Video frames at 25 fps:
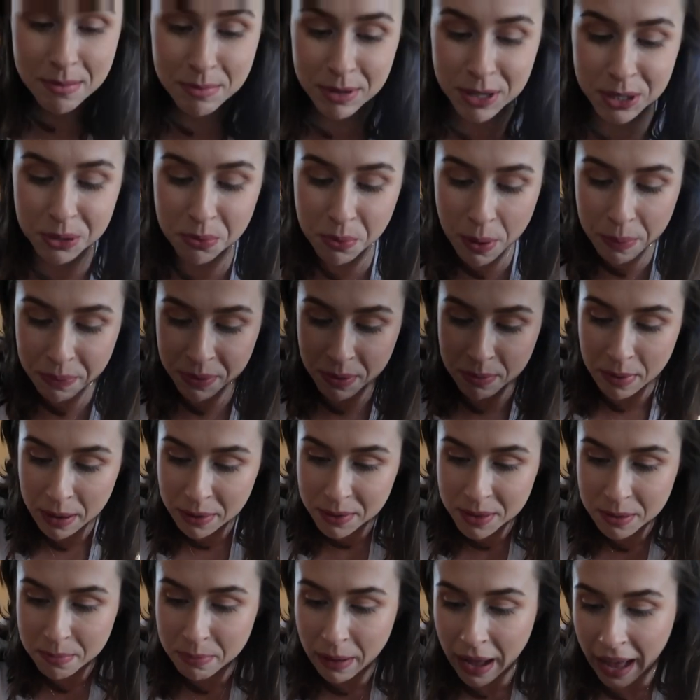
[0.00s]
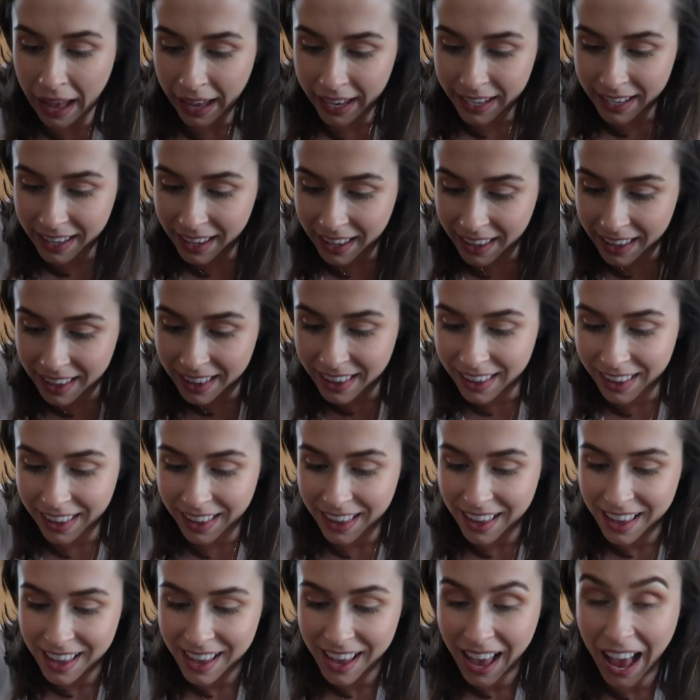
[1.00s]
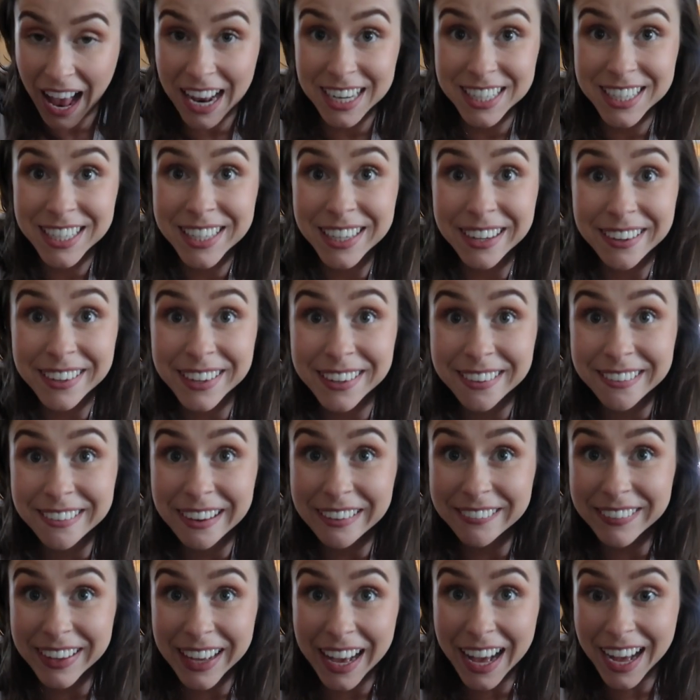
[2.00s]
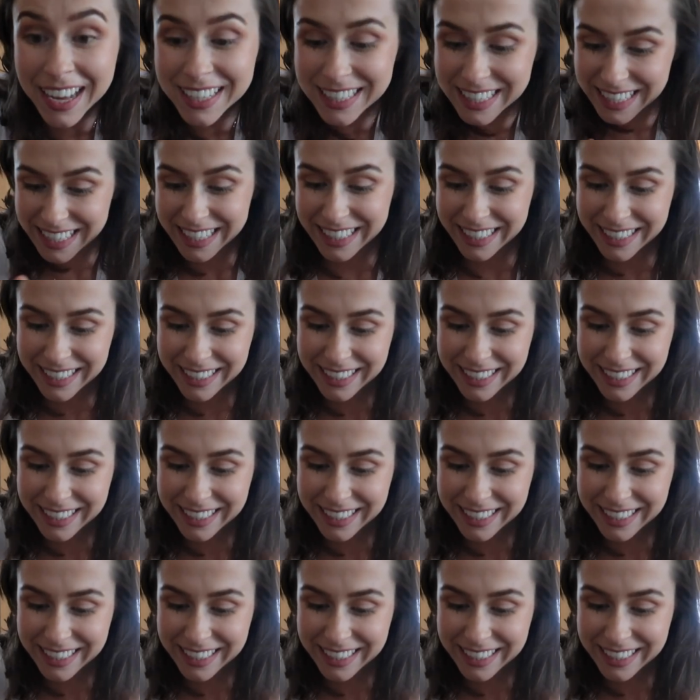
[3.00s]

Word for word: Let me just whip them out of the bag and show you what we got.